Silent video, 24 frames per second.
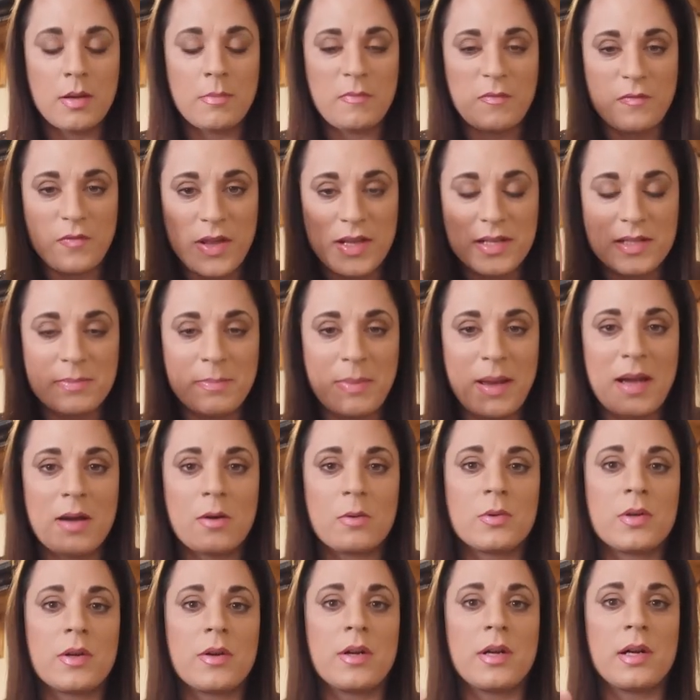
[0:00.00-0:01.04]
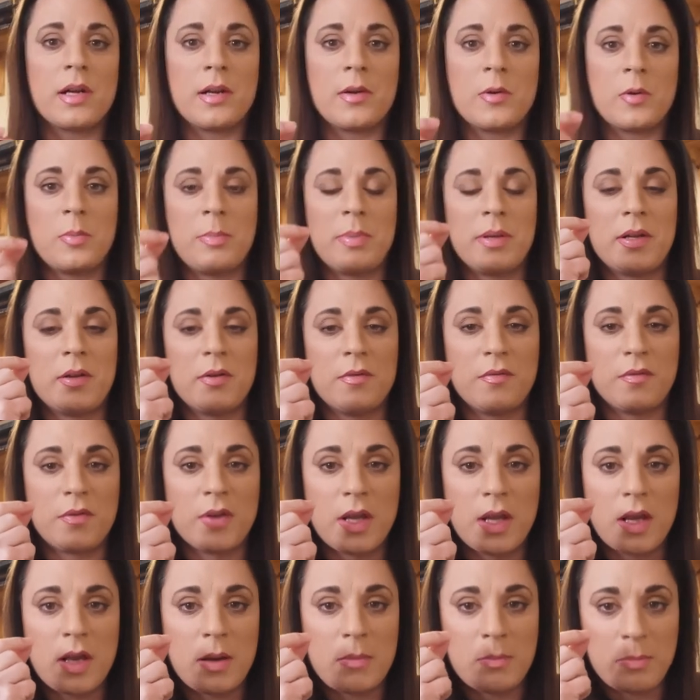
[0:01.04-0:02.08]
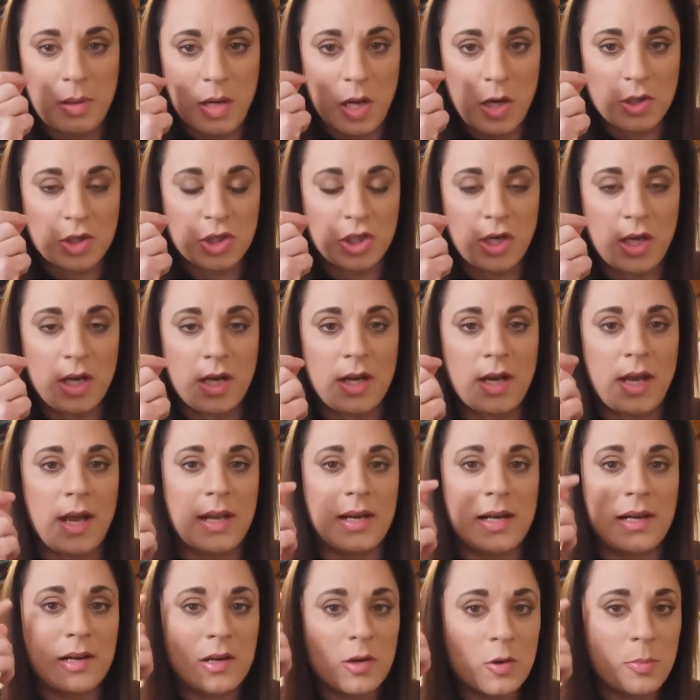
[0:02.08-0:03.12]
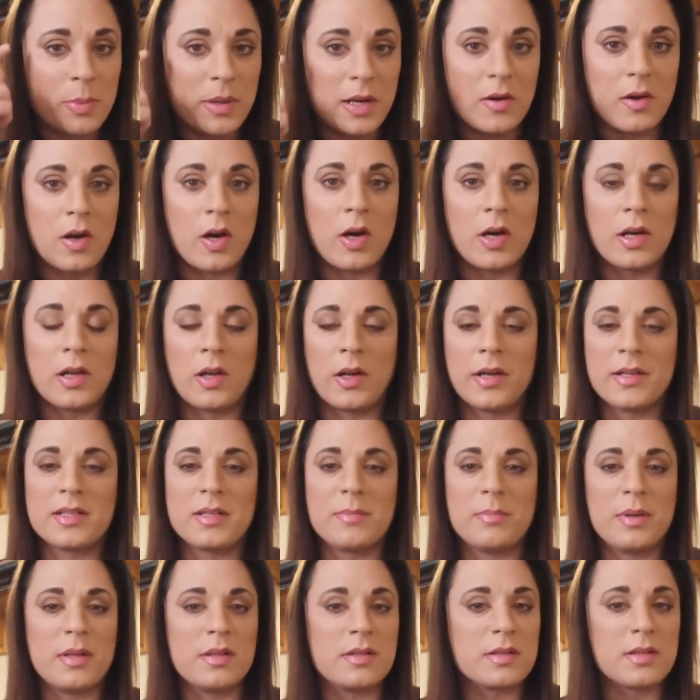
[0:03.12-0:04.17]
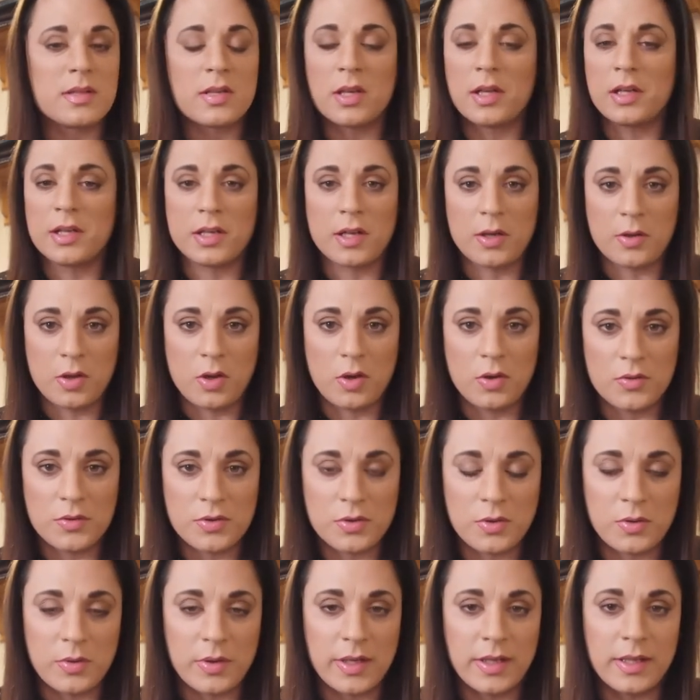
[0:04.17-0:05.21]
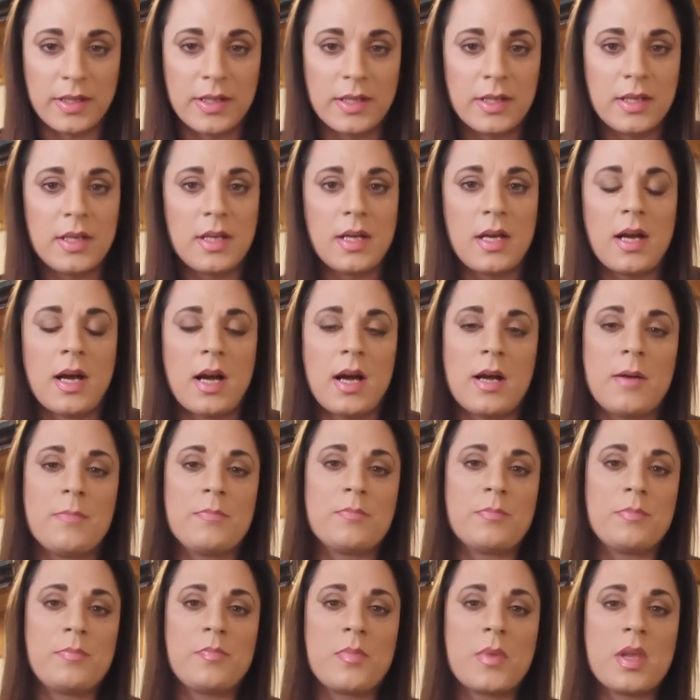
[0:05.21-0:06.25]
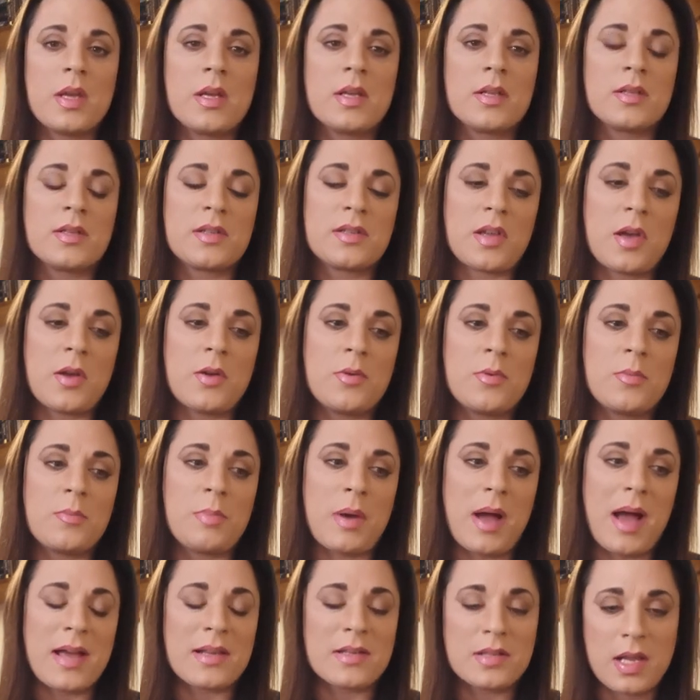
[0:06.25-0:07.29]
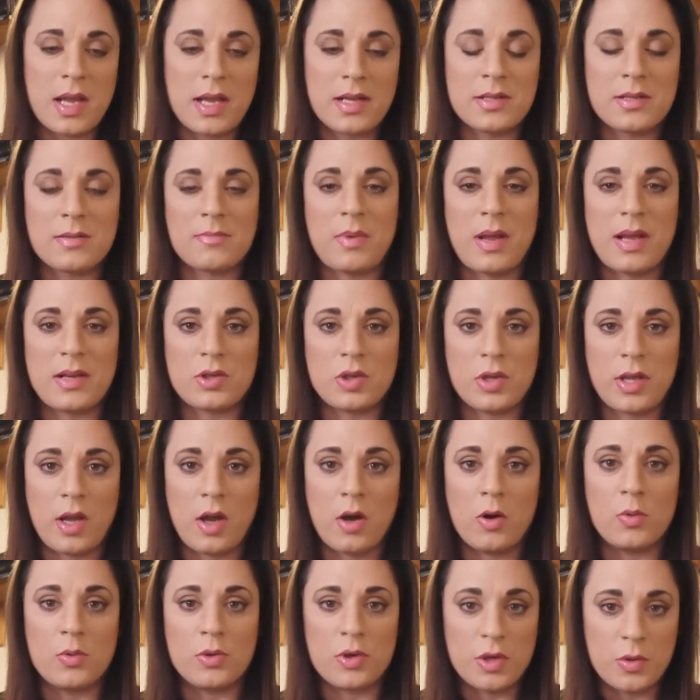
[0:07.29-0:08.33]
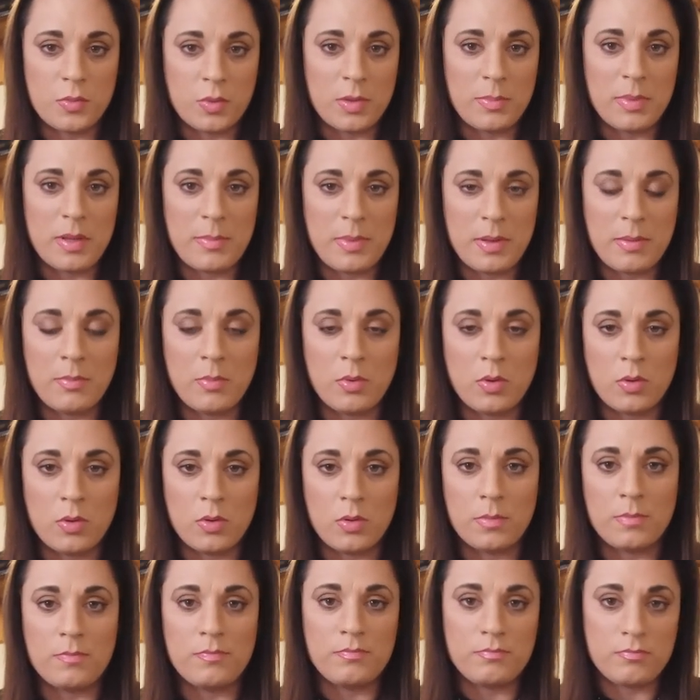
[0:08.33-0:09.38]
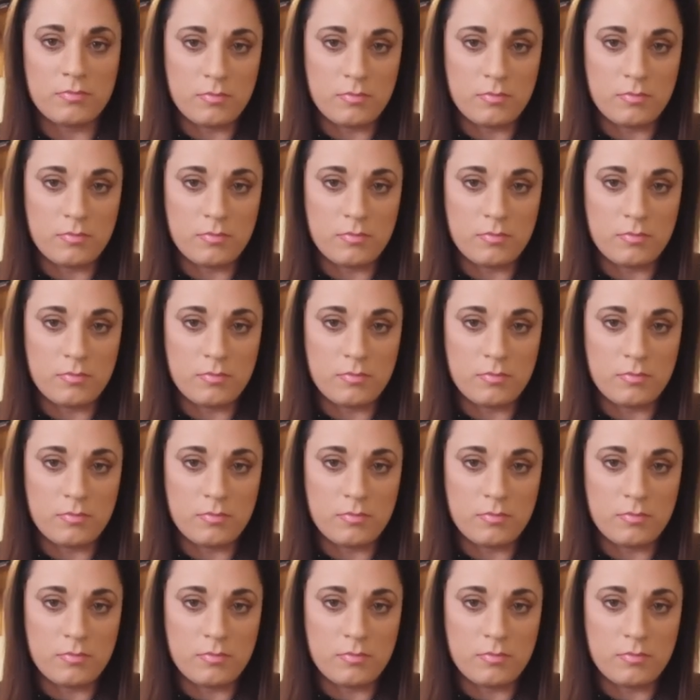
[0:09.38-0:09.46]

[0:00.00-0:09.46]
face powder and a little bit of blusher and a little bit of highlighter, but certainly no contouring. But as you get older and you want to be a bit more